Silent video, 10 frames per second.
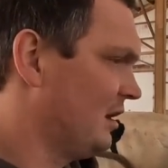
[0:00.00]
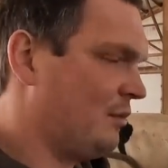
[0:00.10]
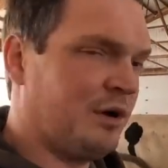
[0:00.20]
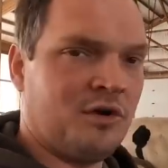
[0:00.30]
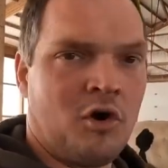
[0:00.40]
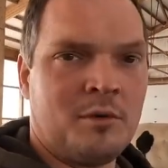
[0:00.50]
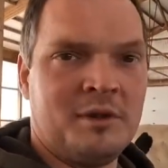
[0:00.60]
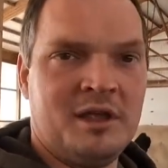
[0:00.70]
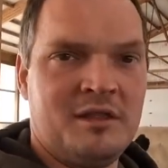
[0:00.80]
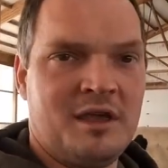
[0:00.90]
where
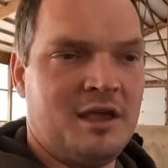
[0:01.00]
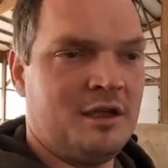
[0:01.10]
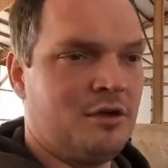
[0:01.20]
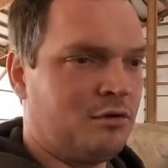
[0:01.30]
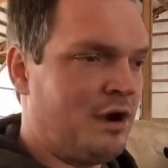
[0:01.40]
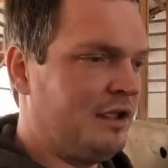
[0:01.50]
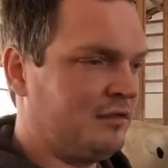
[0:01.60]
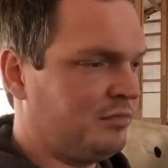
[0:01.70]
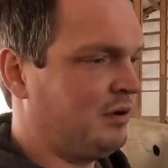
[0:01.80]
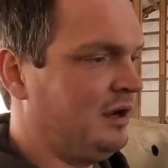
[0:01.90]
normally they go right
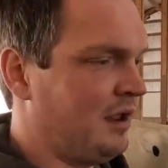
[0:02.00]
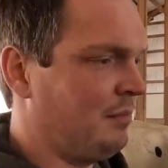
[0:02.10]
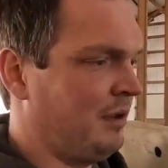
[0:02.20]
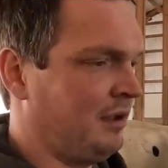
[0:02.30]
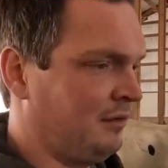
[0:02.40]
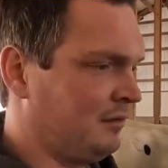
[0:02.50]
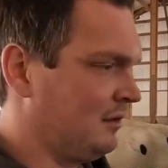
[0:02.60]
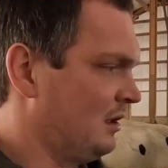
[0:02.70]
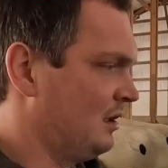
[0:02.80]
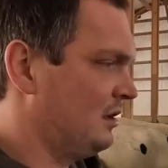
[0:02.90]
to pre-dipping
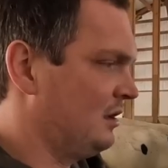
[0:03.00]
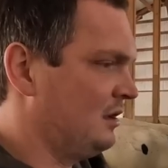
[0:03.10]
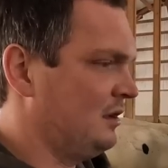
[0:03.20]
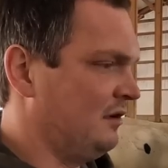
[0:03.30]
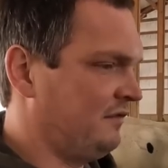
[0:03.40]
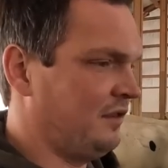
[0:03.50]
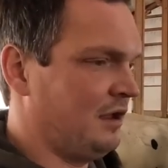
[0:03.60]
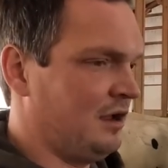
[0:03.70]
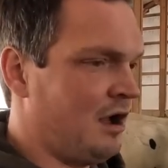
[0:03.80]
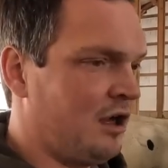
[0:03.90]
if the
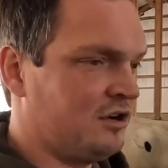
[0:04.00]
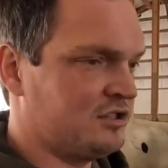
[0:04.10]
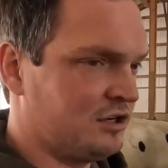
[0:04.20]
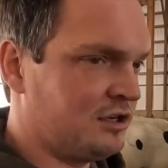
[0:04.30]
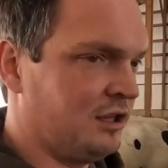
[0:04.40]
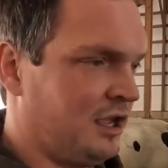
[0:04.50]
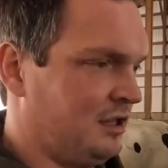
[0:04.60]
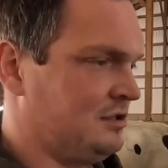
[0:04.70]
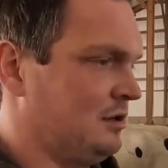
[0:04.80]
udders are clean.